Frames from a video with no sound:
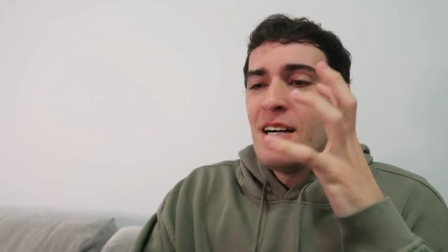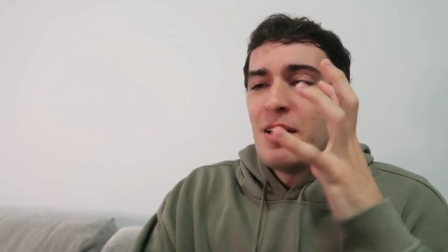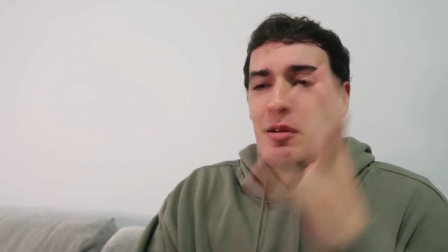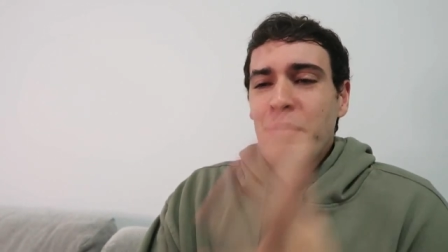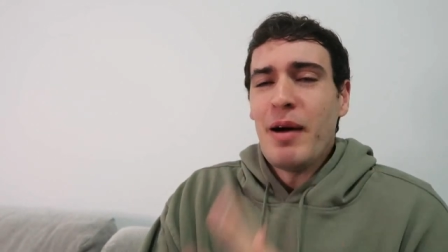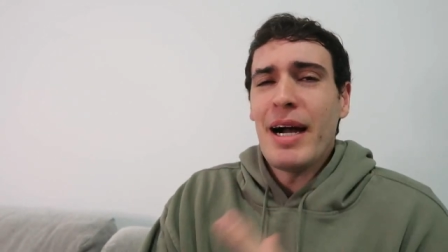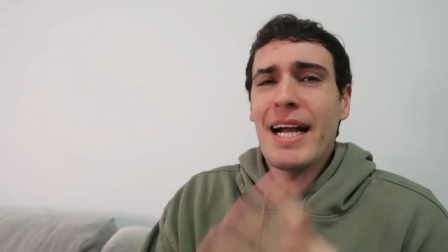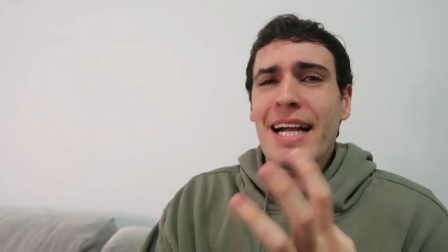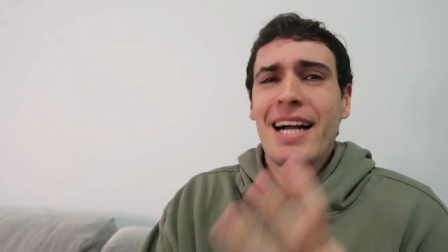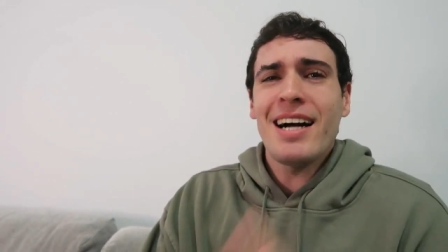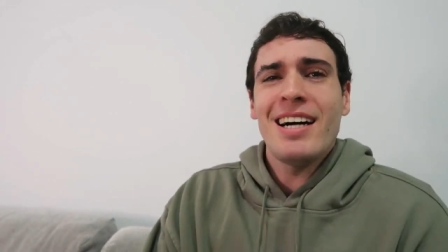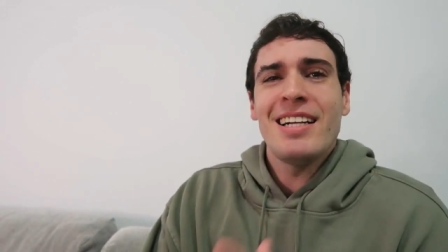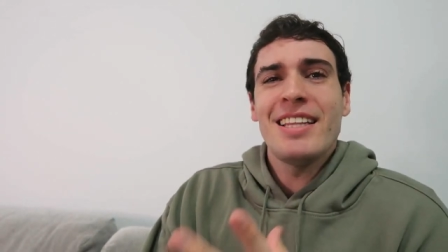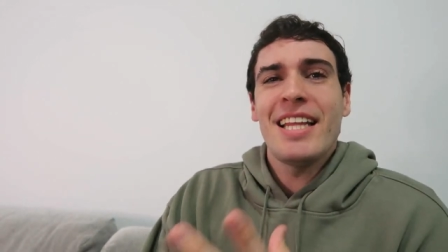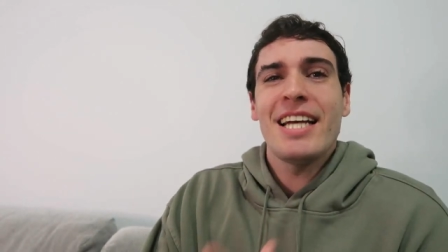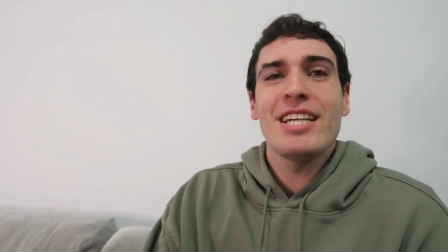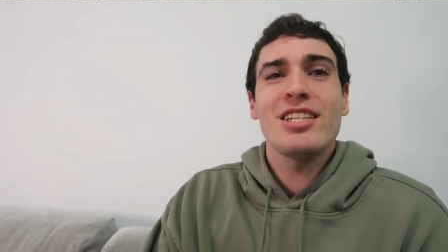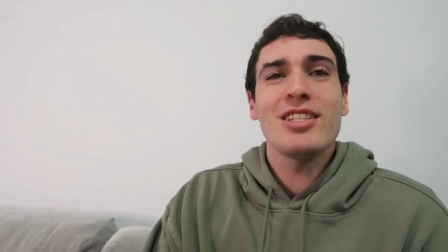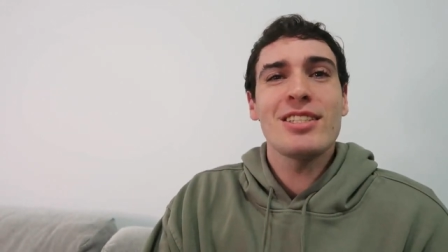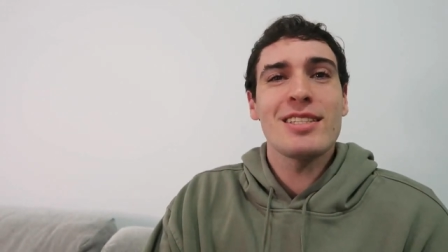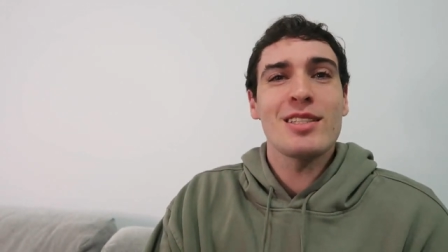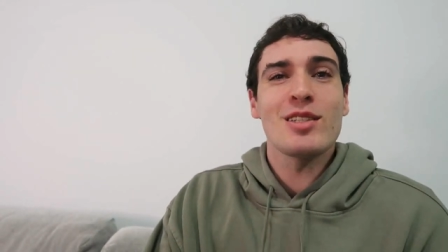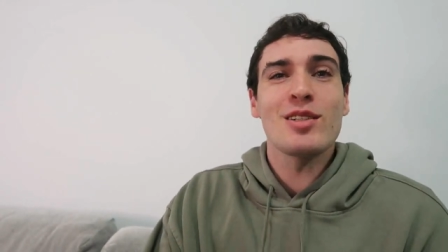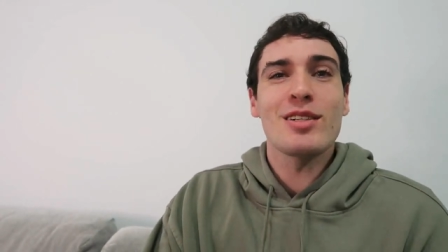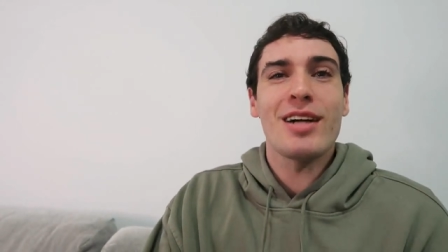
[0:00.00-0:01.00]
Why can't they
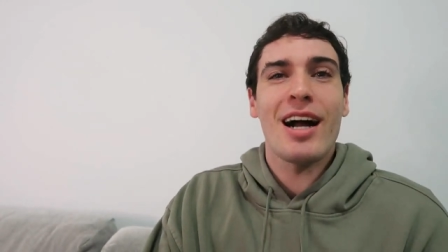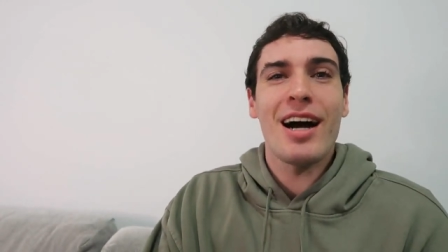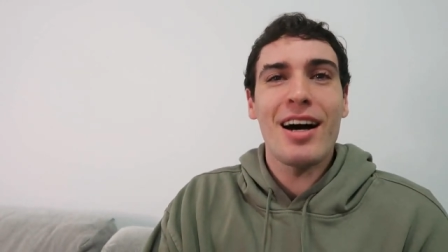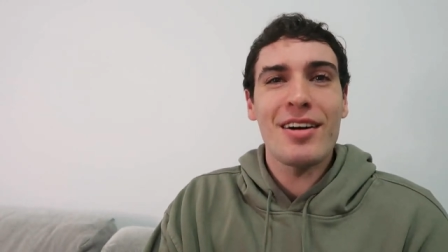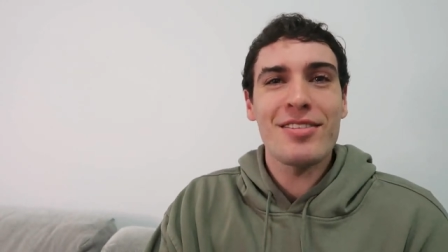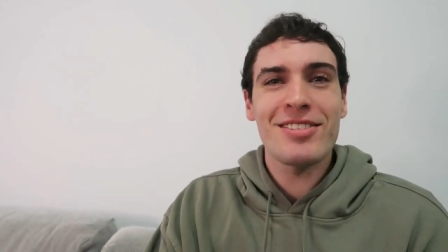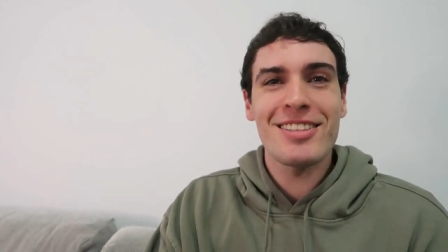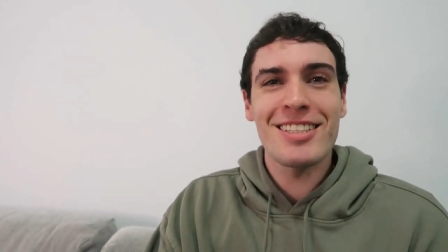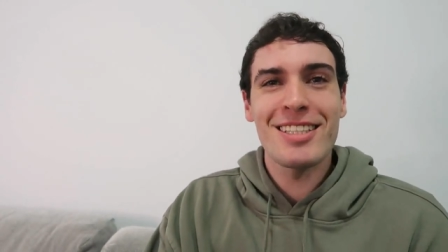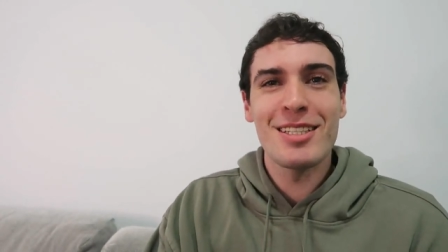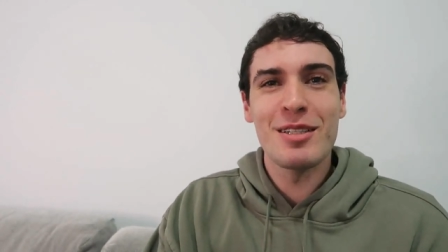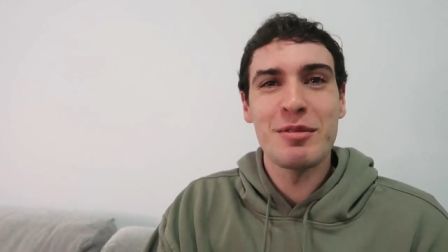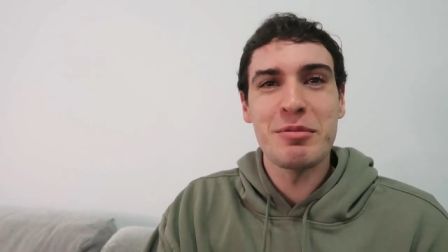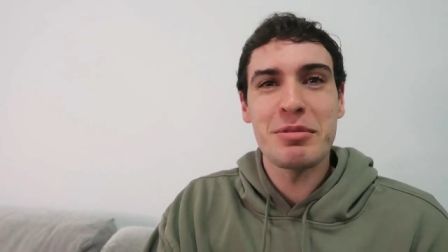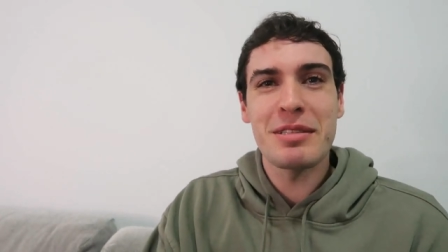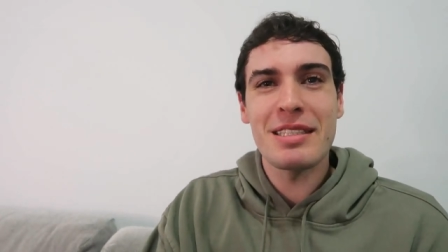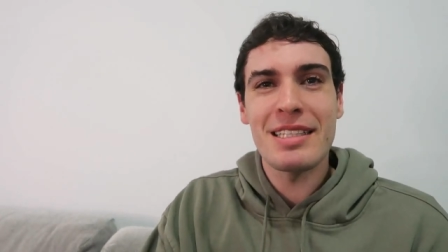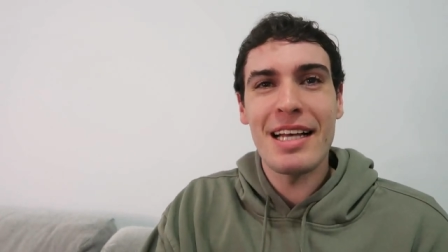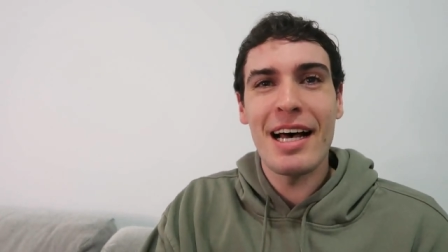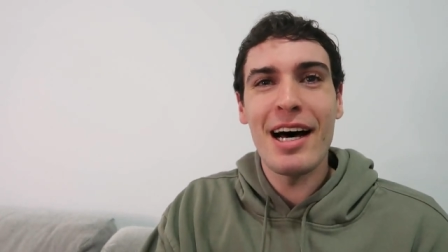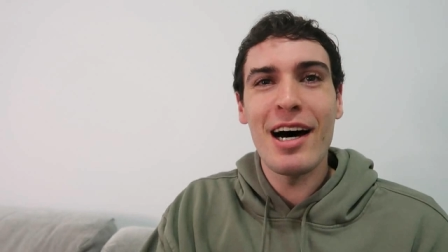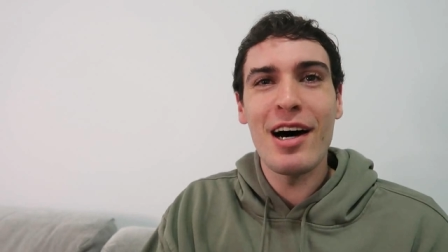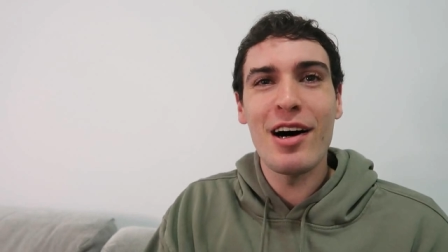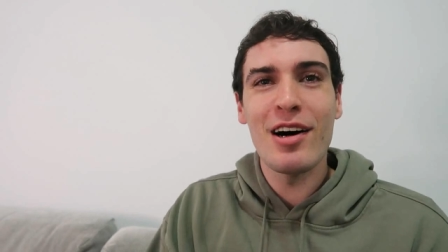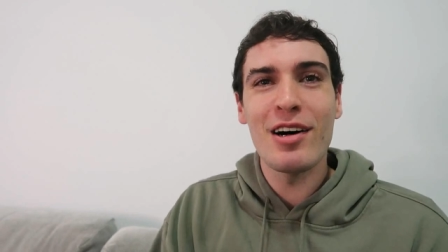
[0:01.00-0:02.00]
just look after
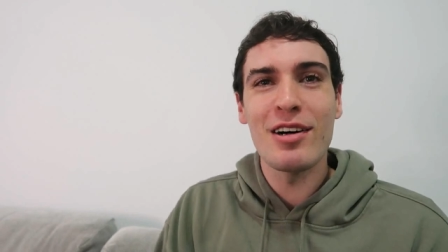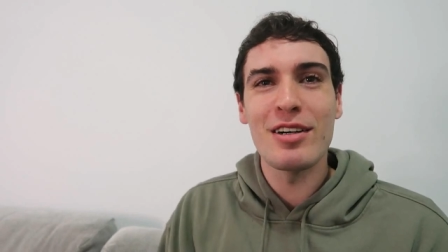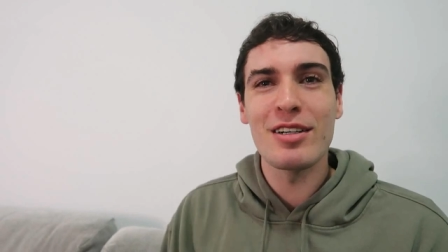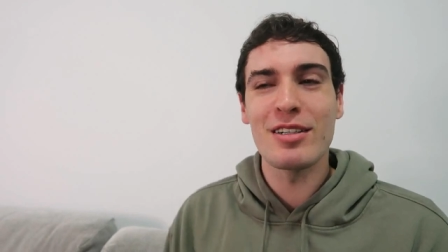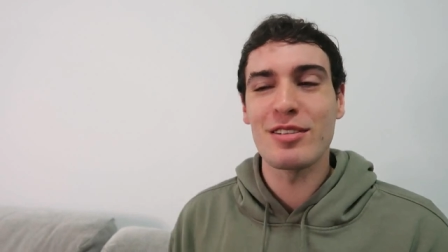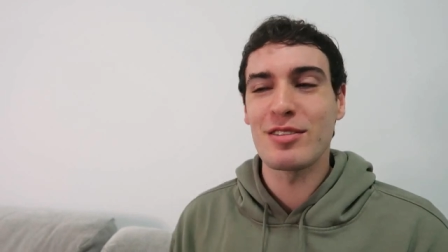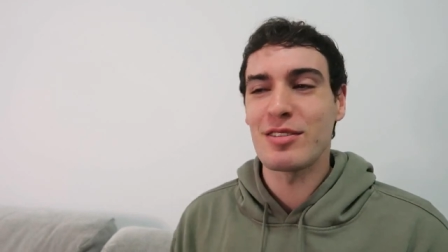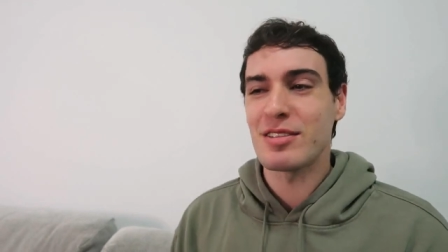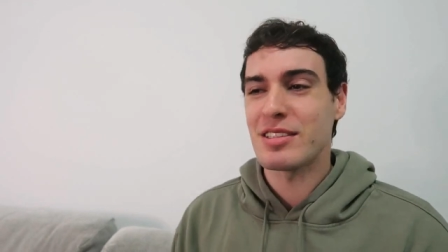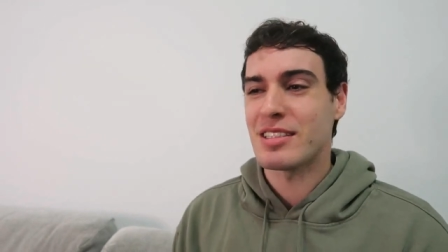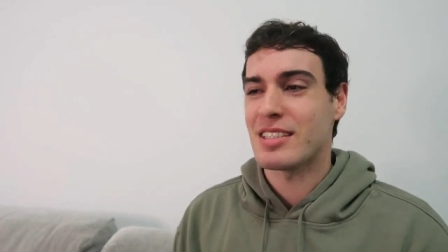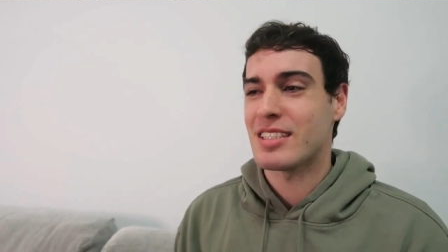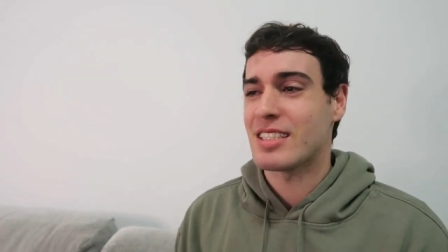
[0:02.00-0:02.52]
themselves?